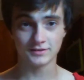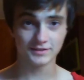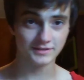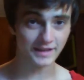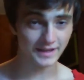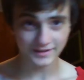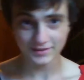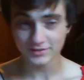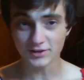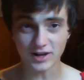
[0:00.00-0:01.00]

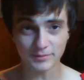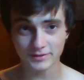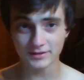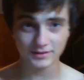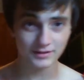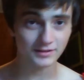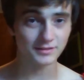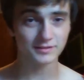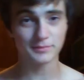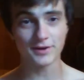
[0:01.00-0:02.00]
Today's topic
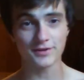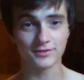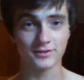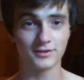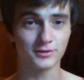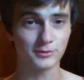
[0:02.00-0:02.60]
is about the